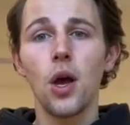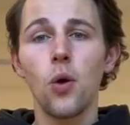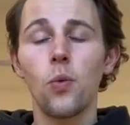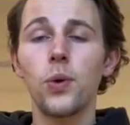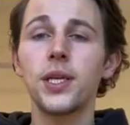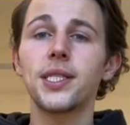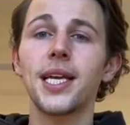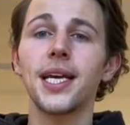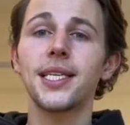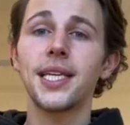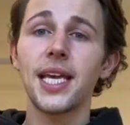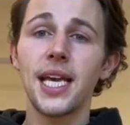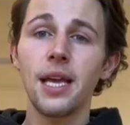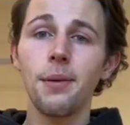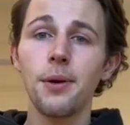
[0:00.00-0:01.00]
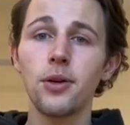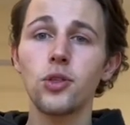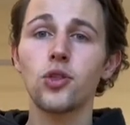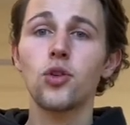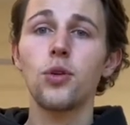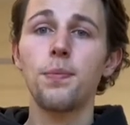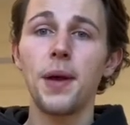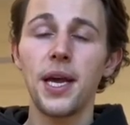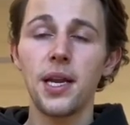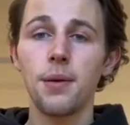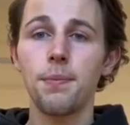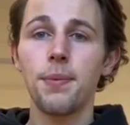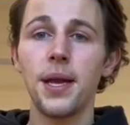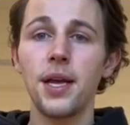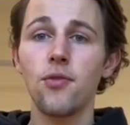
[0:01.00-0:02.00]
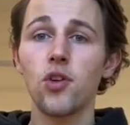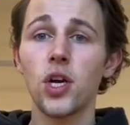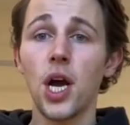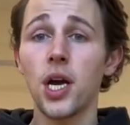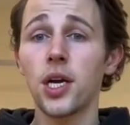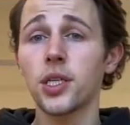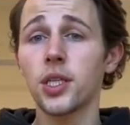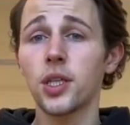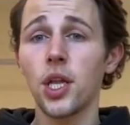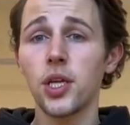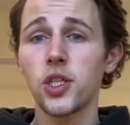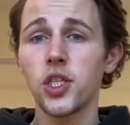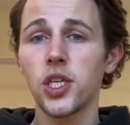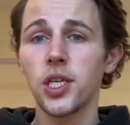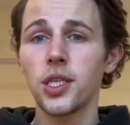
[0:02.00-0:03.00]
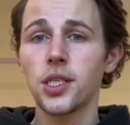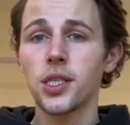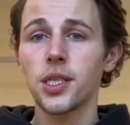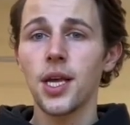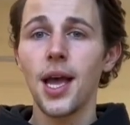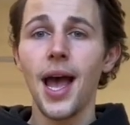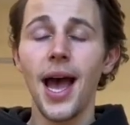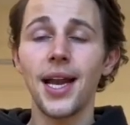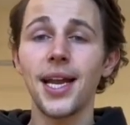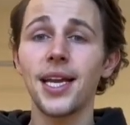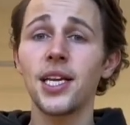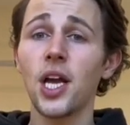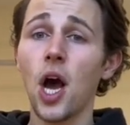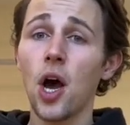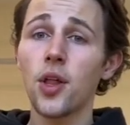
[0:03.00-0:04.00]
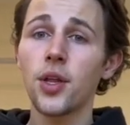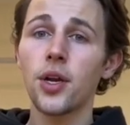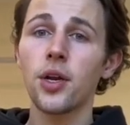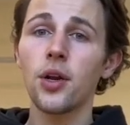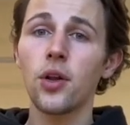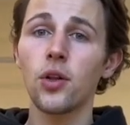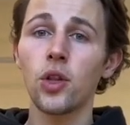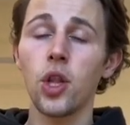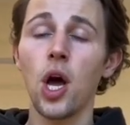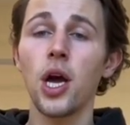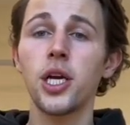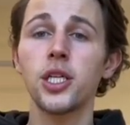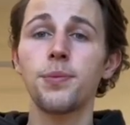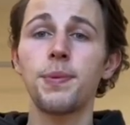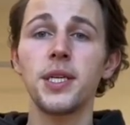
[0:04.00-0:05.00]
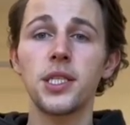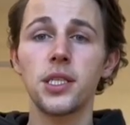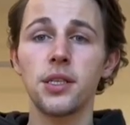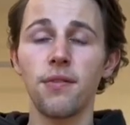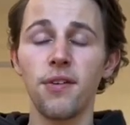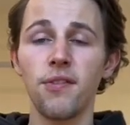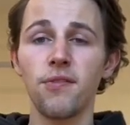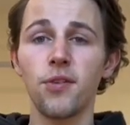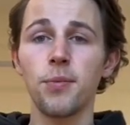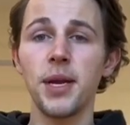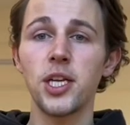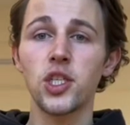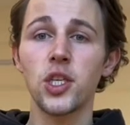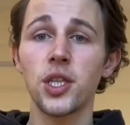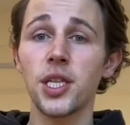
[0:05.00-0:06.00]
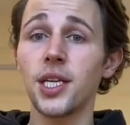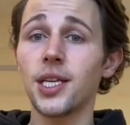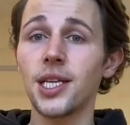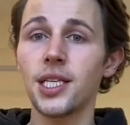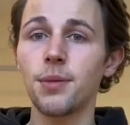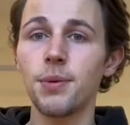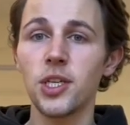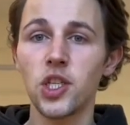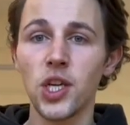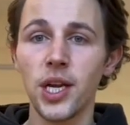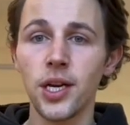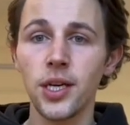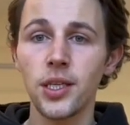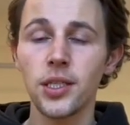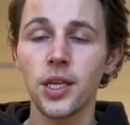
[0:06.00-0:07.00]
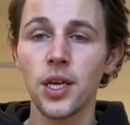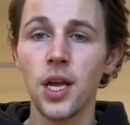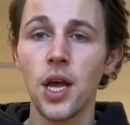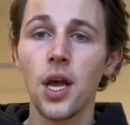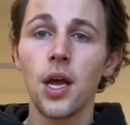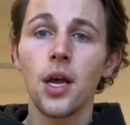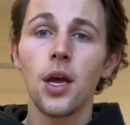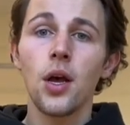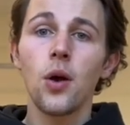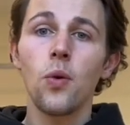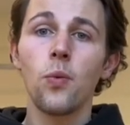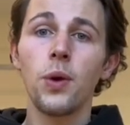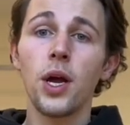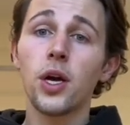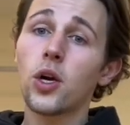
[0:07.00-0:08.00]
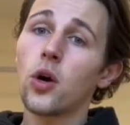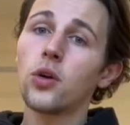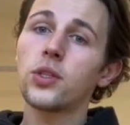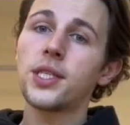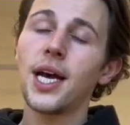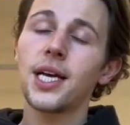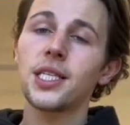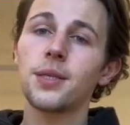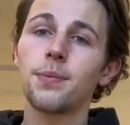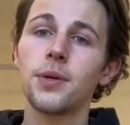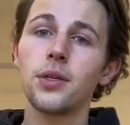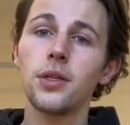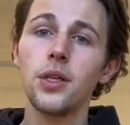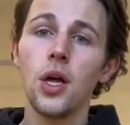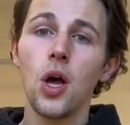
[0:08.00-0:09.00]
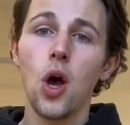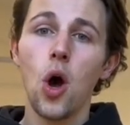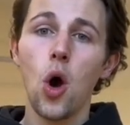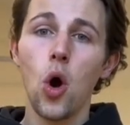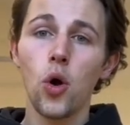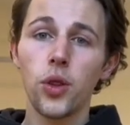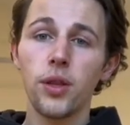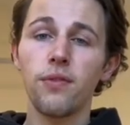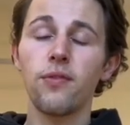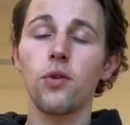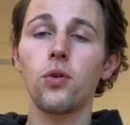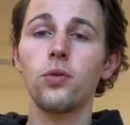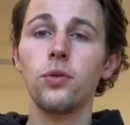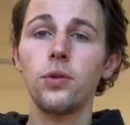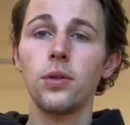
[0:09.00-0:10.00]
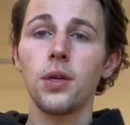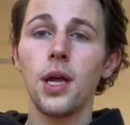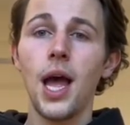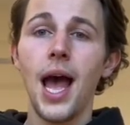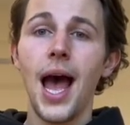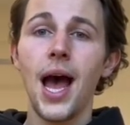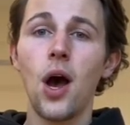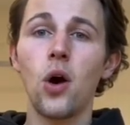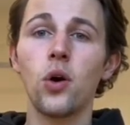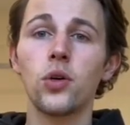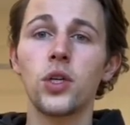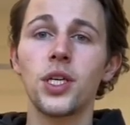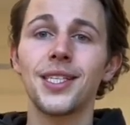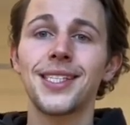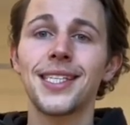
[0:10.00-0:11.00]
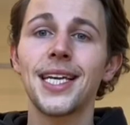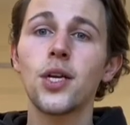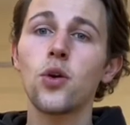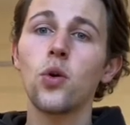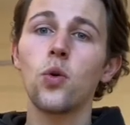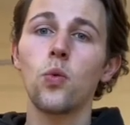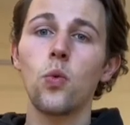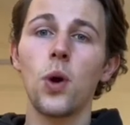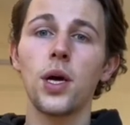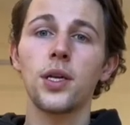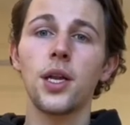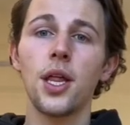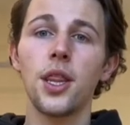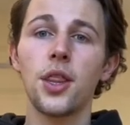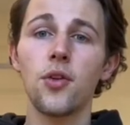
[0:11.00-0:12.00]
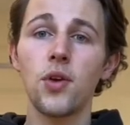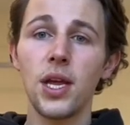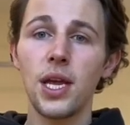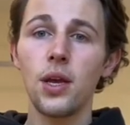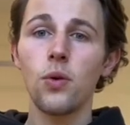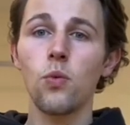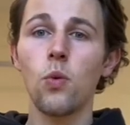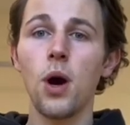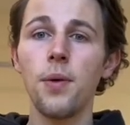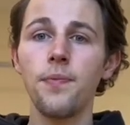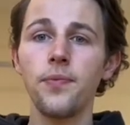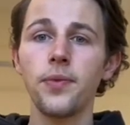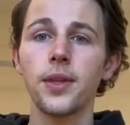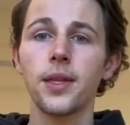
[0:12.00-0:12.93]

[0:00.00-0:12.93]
We send emails through parent pay regarding lunches and any other large pieces of information that need to be shared. We are contactable on the phone on 0131